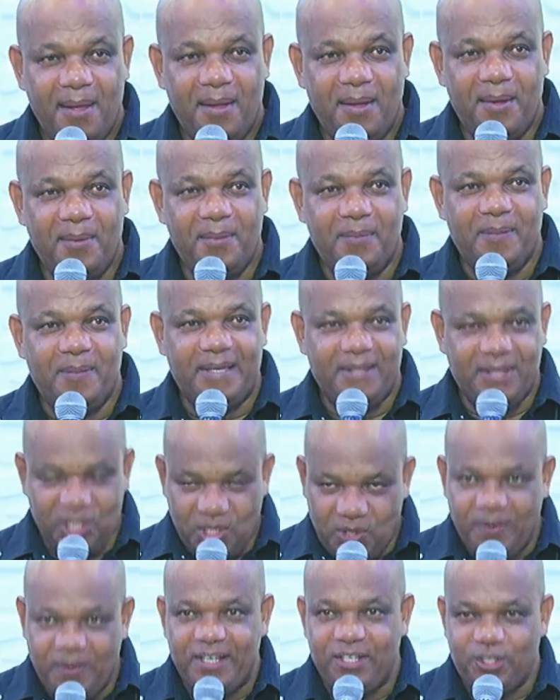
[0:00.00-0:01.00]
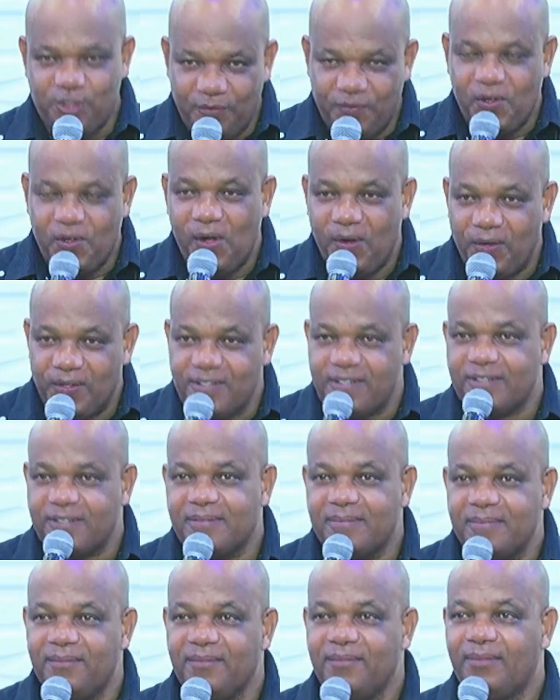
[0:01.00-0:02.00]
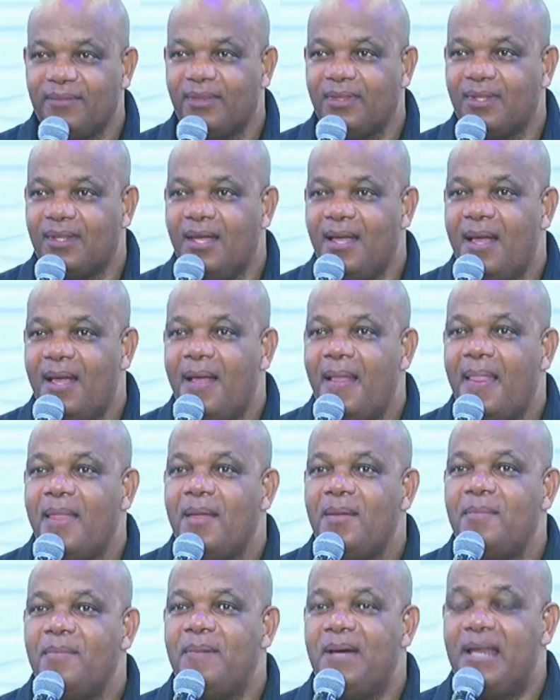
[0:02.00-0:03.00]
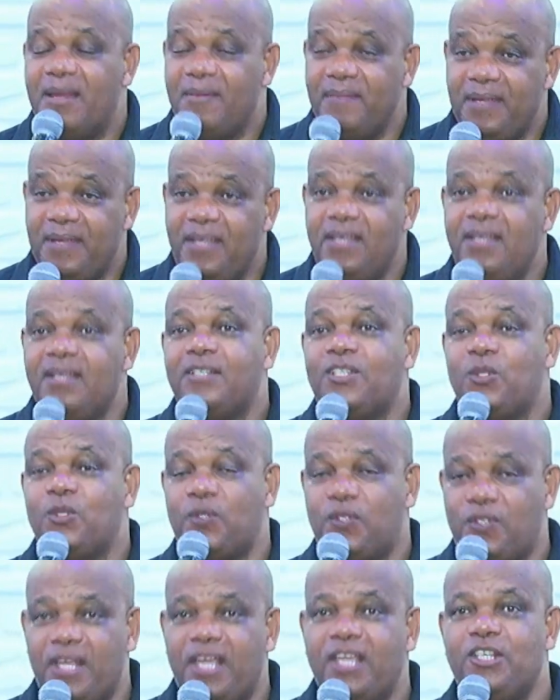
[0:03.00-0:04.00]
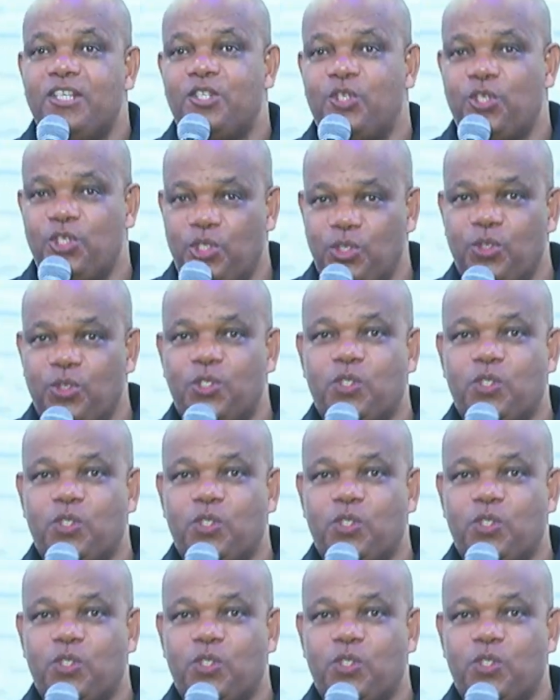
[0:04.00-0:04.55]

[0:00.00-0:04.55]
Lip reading: by the grace of God. But I'm here to say to you,